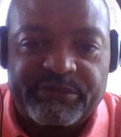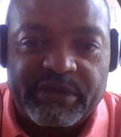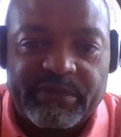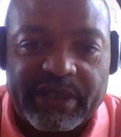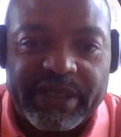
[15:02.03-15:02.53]
then
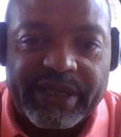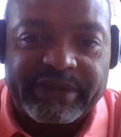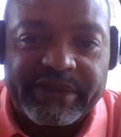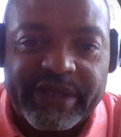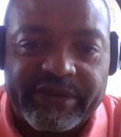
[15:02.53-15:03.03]
put my
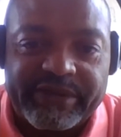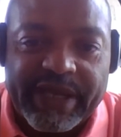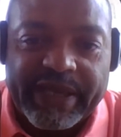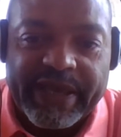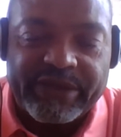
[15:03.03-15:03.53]
legs in there
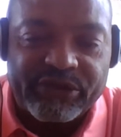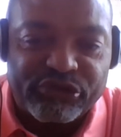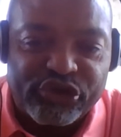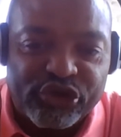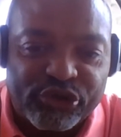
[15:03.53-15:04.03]
until I got
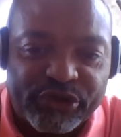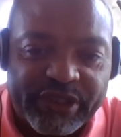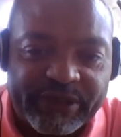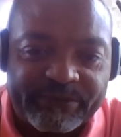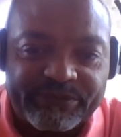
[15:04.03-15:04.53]
used to
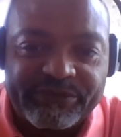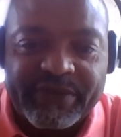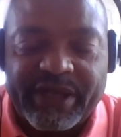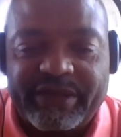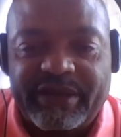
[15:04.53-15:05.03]
it,
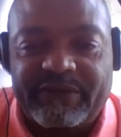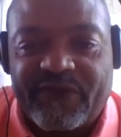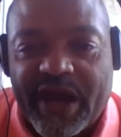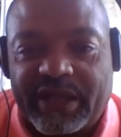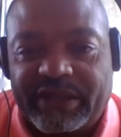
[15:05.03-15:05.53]
and then
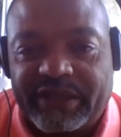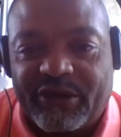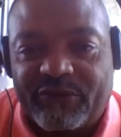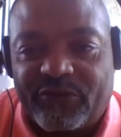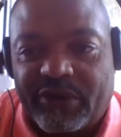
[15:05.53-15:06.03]
finally
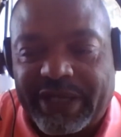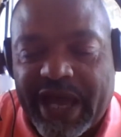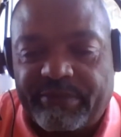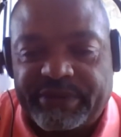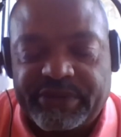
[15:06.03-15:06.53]
go for a
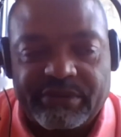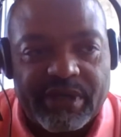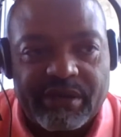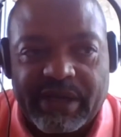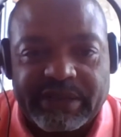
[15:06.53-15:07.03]
lap or two.
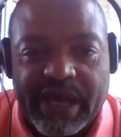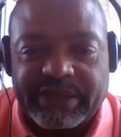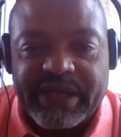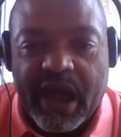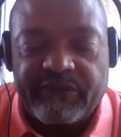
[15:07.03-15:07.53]
No, I, I
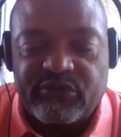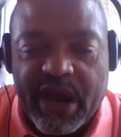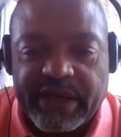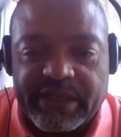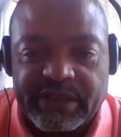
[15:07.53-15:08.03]
dived
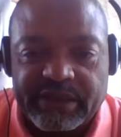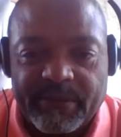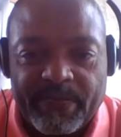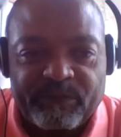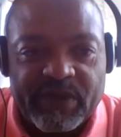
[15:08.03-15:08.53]
right in
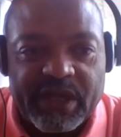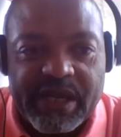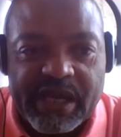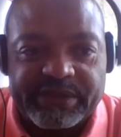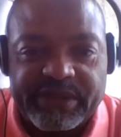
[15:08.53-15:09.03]

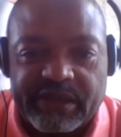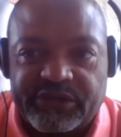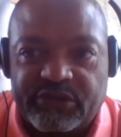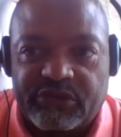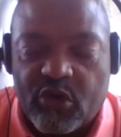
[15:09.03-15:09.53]
and I
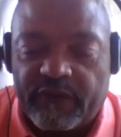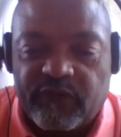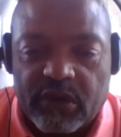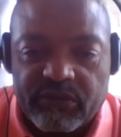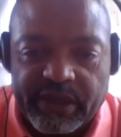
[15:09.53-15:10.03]
started going
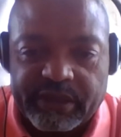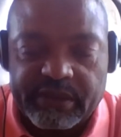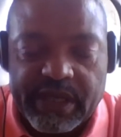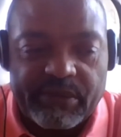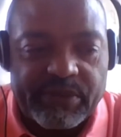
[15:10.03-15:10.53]
for a
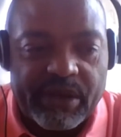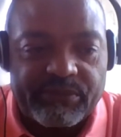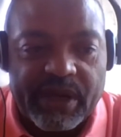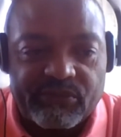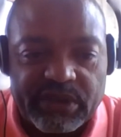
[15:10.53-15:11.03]
record. I, I,
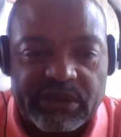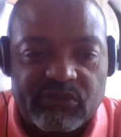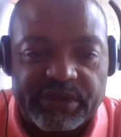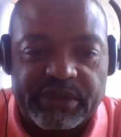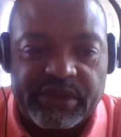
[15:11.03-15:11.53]
I really
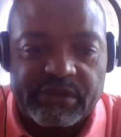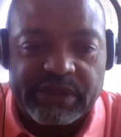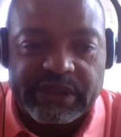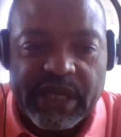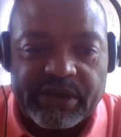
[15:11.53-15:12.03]
wanted to do
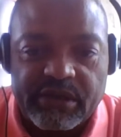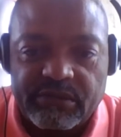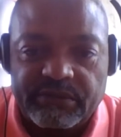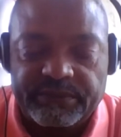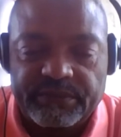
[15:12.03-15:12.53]
it because I
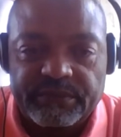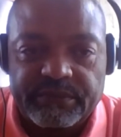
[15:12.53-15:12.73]
knew